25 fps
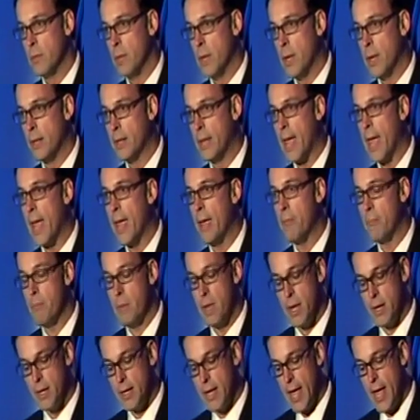It came
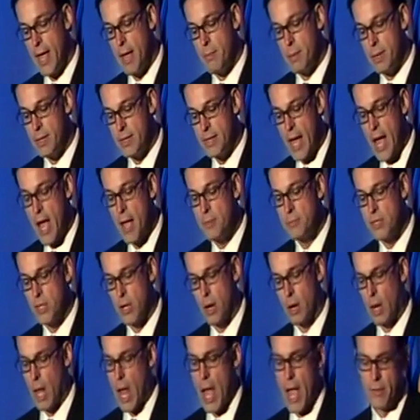in times in
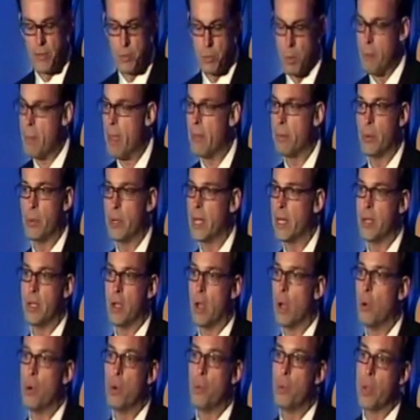our lives where maybe we didn't
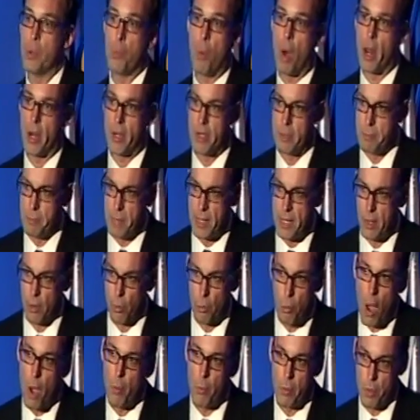know who we wanted to be or
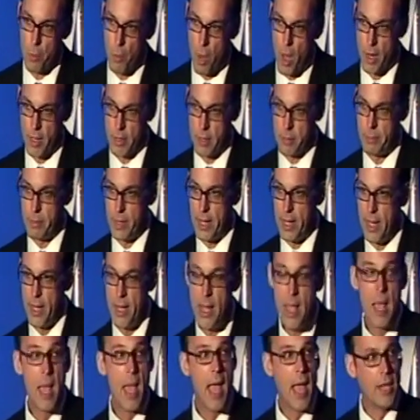what we wanted to be,
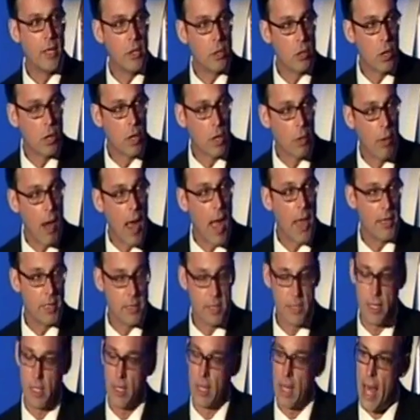and you look around and you
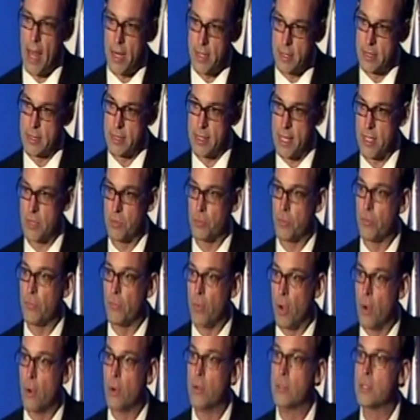see a lot of successful
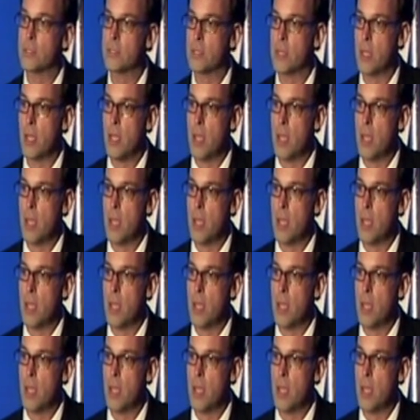folks.